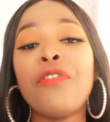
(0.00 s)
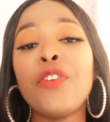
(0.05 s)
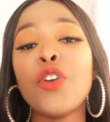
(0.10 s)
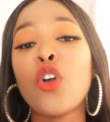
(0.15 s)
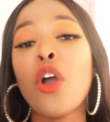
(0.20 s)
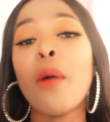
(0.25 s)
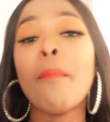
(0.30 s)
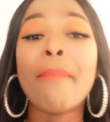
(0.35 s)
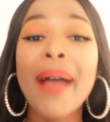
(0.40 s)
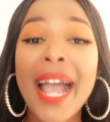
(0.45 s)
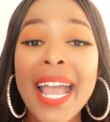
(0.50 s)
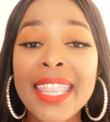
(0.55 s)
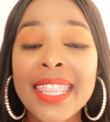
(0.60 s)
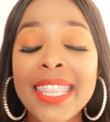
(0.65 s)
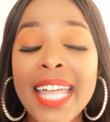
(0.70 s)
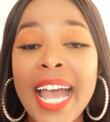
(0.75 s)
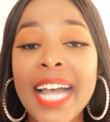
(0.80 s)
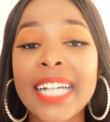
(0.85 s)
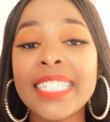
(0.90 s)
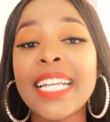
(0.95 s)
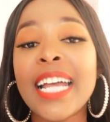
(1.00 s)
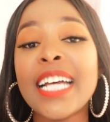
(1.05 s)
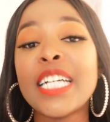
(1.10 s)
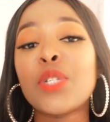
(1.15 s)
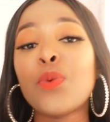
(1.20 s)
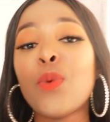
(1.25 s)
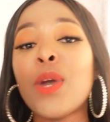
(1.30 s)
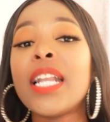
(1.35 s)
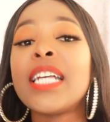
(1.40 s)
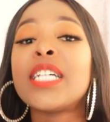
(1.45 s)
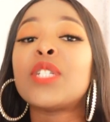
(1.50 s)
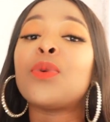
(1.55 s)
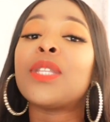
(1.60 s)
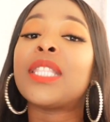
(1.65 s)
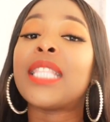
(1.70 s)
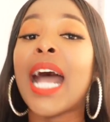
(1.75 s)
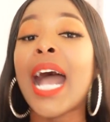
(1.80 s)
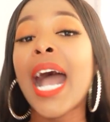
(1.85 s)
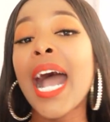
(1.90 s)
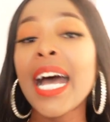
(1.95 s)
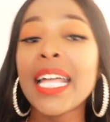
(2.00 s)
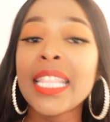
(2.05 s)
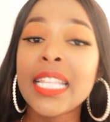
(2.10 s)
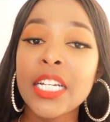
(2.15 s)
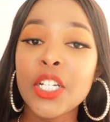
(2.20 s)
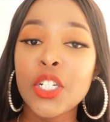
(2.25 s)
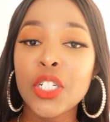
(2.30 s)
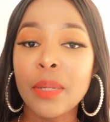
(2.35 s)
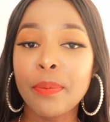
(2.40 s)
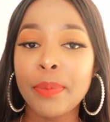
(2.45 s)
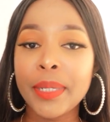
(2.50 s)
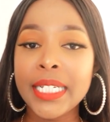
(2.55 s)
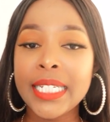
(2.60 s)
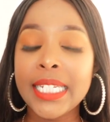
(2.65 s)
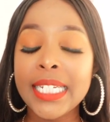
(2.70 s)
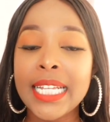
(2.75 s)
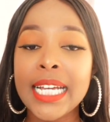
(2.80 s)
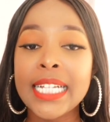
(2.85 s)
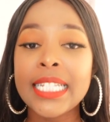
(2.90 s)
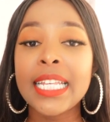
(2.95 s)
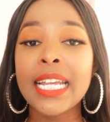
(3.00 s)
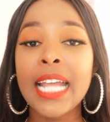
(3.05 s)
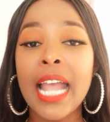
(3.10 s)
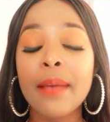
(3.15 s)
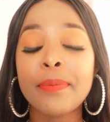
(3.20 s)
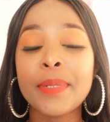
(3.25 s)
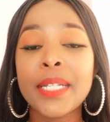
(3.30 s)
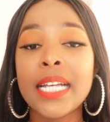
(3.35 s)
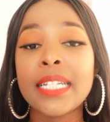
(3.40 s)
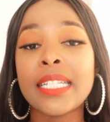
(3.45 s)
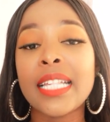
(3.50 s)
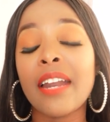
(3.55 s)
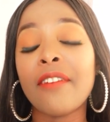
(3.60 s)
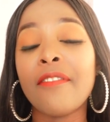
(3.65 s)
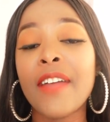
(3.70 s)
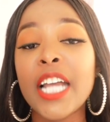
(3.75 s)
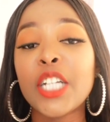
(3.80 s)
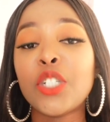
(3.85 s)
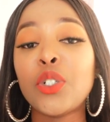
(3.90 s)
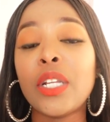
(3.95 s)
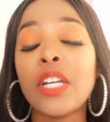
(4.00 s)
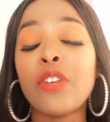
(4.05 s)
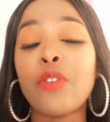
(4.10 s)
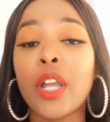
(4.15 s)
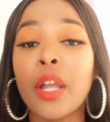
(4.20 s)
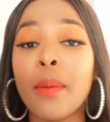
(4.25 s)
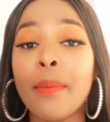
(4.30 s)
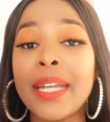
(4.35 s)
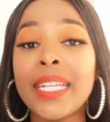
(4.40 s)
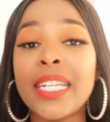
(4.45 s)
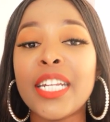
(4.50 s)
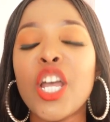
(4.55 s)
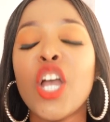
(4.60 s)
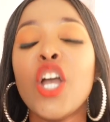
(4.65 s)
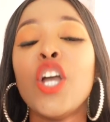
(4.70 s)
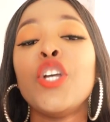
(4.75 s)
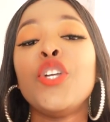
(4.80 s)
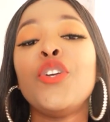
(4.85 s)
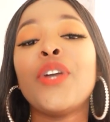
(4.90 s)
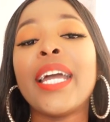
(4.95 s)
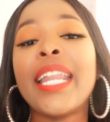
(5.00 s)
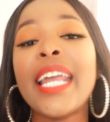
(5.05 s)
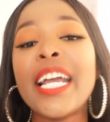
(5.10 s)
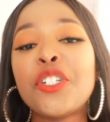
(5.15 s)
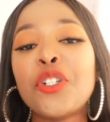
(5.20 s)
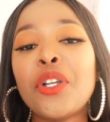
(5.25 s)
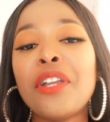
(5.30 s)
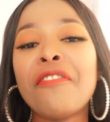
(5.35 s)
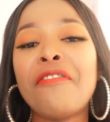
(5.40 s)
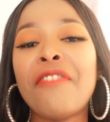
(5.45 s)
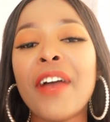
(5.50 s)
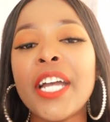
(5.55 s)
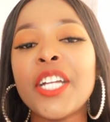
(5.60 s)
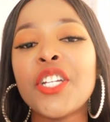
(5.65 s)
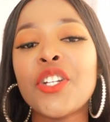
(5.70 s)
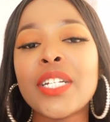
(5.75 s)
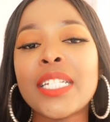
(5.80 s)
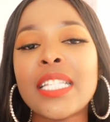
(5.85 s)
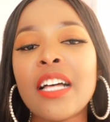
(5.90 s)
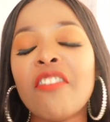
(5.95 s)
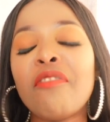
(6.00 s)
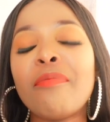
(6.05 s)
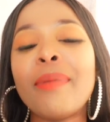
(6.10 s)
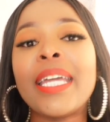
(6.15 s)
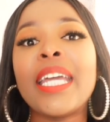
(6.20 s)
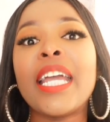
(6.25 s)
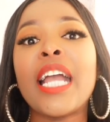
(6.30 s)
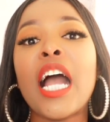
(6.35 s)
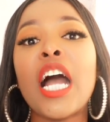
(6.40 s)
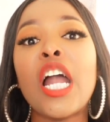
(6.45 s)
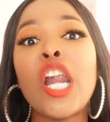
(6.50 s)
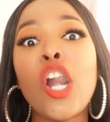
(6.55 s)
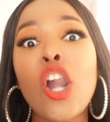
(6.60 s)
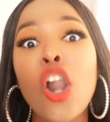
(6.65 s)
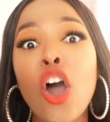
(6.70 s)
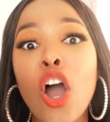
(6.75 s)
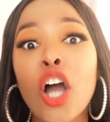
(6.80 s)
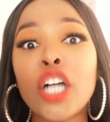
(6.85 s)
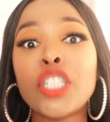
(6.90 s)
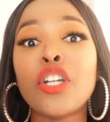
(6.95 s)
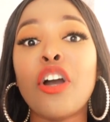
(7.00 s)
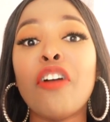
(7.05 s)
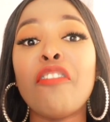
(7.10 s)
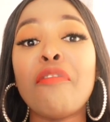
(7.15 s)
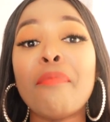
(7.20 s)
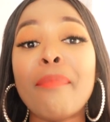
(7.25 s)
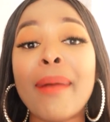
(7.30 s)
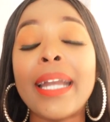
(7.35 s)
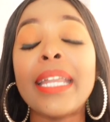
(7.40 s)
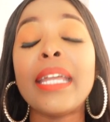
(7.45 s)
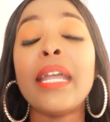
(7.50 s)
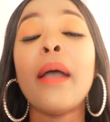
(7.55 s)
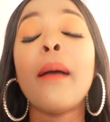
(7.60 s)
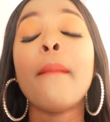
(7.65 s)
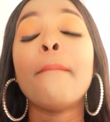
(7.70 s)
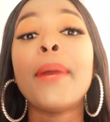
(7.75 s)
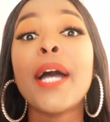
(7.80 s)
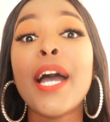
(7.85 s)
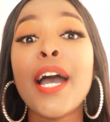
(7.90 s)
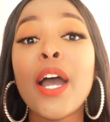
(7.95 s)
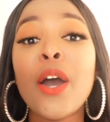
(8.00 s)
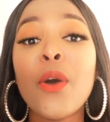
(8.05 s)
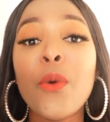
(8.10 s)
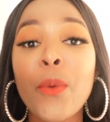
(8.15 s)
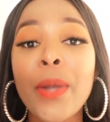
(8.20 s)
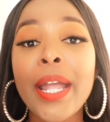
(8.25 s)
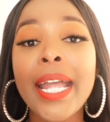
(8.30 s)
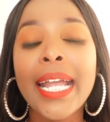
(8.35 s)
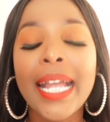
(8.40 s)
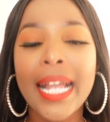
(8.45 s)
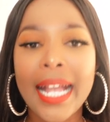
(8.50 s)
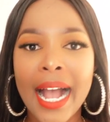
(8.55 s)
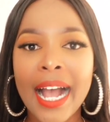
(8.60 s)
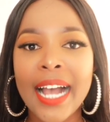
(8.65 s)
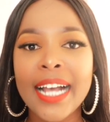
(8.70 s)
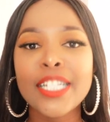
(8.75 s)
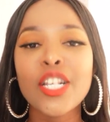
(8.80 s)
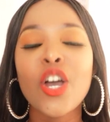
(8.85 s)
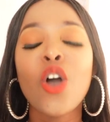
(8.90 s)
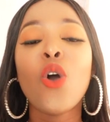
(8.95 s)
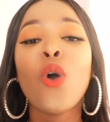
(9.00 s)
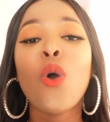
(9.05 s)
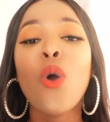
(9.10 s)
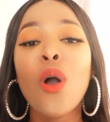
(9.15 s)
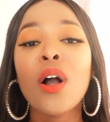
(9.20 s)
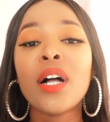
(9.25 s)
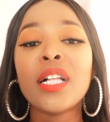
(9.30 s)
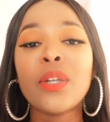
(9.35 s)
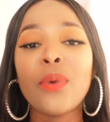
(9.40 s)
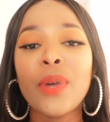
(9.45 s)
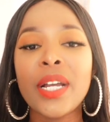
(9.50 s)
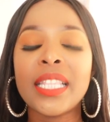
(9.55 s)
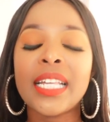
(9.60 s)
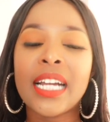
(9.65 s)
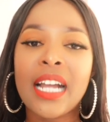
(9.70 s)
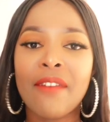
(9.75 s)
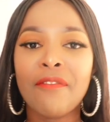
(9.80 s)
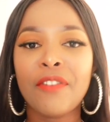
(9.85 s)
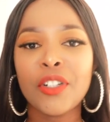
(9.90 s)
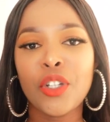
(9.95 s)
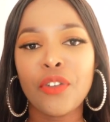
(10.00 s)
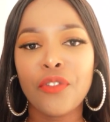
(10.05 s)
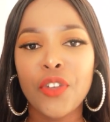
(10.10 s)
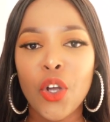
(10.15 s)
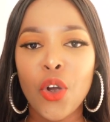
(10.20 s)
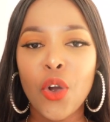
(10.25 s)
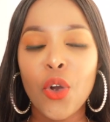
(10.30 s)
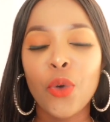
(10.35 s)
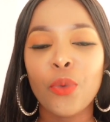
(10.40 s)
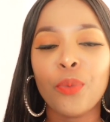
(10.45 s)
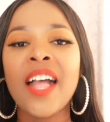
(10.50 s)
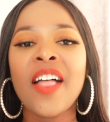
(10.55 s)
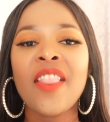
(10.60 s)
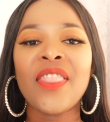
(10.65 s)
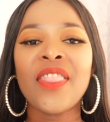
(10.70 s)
you combine that as well as with the other usability testing websites that I've actually recommended, you can actually find yourself making a lot of money per week, guys, all the way in the comfort of your home.